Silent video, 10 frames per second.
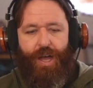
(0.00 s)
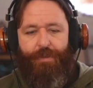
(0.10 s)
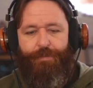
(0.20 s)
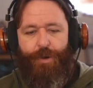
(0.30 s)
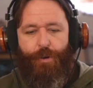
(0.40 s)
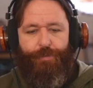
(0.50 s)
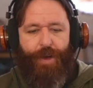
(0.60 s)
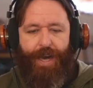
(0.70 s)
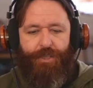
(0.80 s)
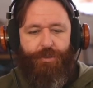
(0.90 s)
I know
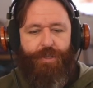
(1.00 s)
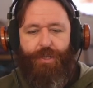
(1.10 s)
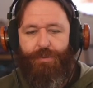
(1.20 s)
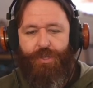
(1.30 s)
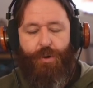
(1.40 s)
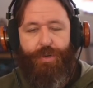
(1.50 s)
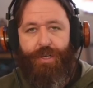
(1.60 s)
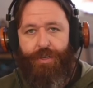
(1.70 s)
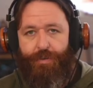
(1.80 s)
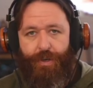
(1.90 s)
factually there was no
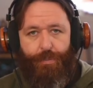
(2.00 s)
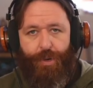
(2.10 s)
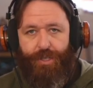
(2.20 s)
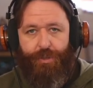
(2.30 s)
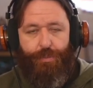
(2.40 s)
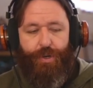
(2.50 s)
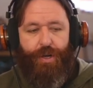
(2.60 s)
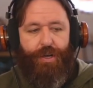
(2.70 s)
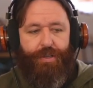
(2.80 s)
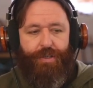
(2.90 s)
EQ and compression put
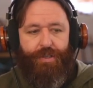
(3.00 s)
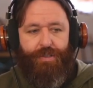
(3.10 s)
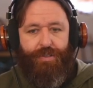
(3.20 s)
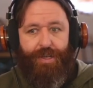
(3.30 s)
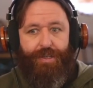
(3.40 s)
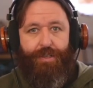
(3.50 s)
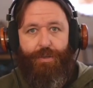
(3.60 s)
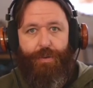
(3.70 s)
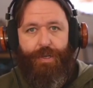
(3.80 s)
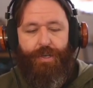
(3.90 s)
on because I didn't
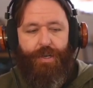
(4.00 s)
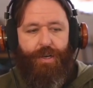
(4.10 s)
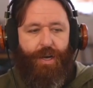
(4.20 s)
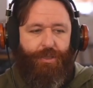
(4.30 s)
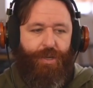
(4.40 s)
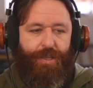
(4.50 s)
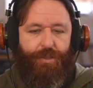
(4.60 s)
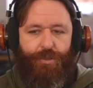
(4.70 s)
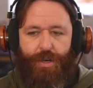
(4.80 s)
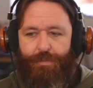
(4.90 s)
do it. I tracked
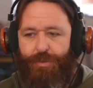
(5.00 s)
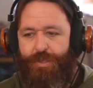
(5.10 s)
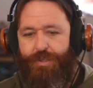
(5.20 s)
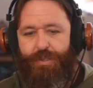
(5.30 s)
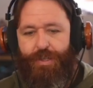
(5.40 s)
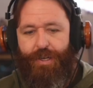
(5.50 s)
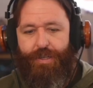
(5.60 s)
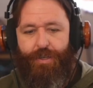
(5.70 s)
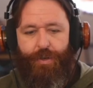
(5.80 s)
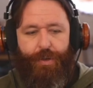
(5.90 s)
the drums, I
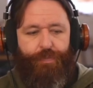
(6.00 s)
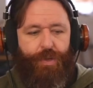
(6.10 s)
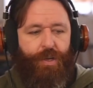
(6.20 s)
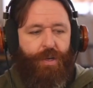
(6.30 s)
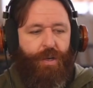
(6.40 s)
didn't do it.